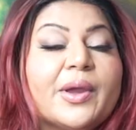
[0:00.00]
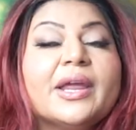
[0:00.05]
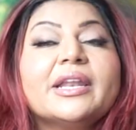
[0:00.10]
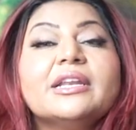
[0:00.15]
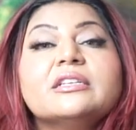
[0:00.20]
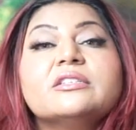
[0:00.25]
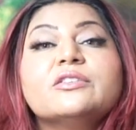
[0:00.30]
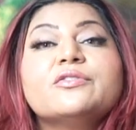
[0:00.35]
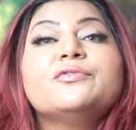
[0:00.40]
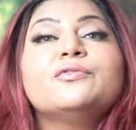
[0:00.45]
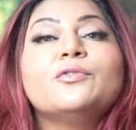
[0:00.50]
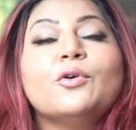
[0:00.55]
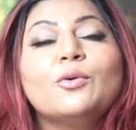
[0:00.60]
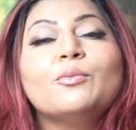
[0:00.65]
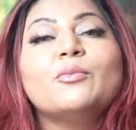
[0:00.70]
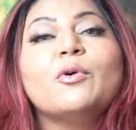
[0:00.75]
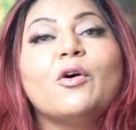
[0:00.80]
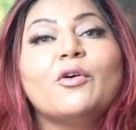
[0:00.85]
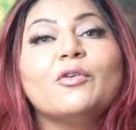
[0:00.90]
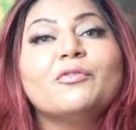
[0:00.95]
and it's a form
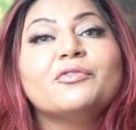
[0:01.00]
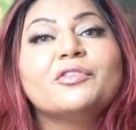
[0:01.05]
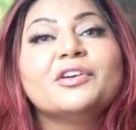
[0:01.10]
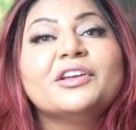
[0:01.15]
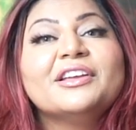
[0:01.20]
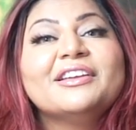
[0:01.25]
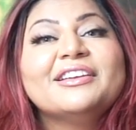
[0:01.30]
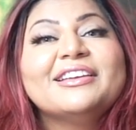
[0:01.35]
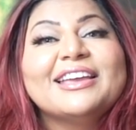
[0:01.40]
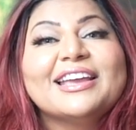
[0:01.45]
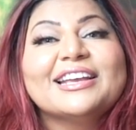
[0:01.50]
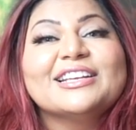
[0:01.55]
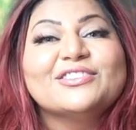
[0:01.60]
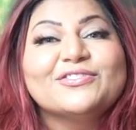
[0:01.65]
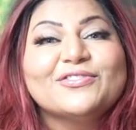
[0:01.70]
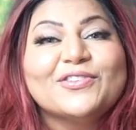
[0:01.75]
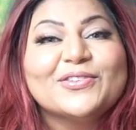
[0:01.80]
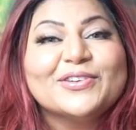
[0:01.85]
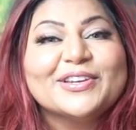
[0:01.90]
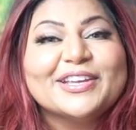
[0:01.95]
of
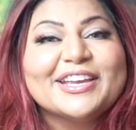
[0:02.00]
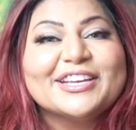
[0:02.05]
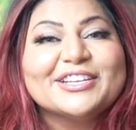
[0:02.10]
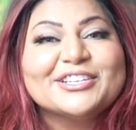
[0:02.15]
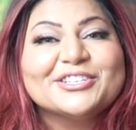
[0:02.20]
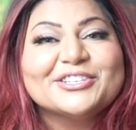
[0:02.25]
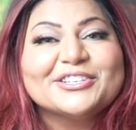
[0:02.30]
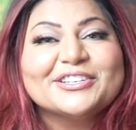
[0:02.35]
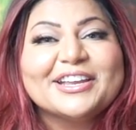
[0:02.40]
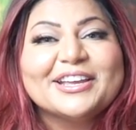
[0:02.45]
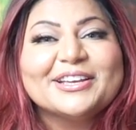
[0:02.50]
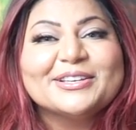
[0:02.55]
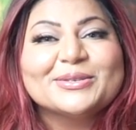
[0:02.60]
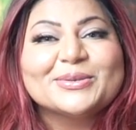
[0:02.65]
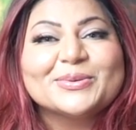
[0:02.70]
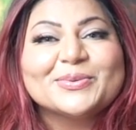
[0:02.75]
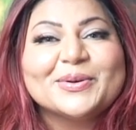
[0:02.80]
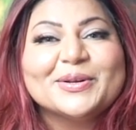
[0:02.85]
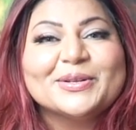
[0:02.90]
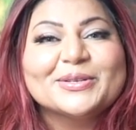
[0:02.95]
exfoliation as
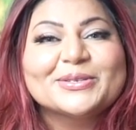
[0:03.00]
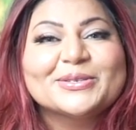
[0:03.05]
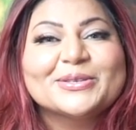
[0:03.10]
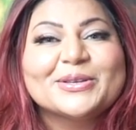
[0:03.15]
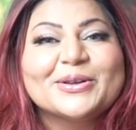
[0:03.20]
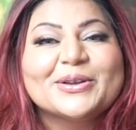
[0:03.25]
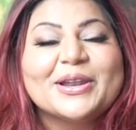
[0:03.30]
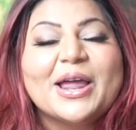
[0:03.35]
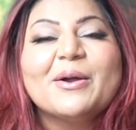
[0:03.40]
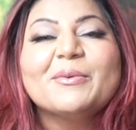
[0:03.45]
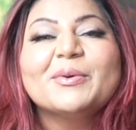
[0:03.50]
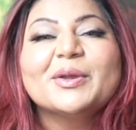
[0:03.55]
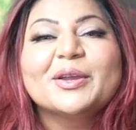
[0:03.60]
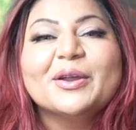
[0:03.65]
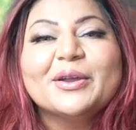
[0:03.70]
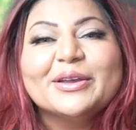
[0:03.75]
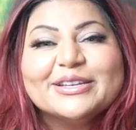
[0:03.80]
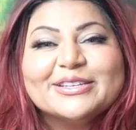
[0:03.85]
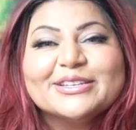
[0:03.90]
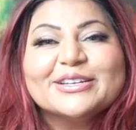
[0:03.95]
well. So now we're
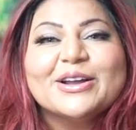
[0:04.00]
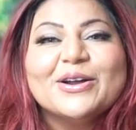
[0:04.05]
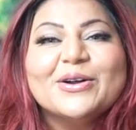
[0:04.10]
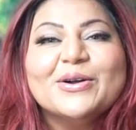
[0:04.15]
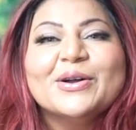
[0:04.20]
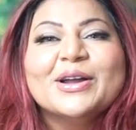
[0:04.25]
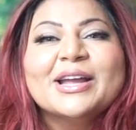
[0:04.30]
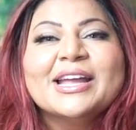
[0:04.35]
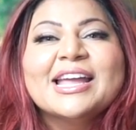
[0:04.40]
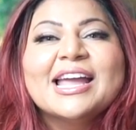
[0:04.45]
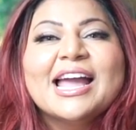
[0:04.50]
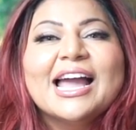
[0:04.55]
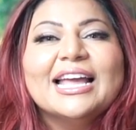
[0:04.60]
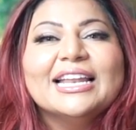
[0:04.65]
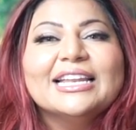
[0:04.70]
going to go a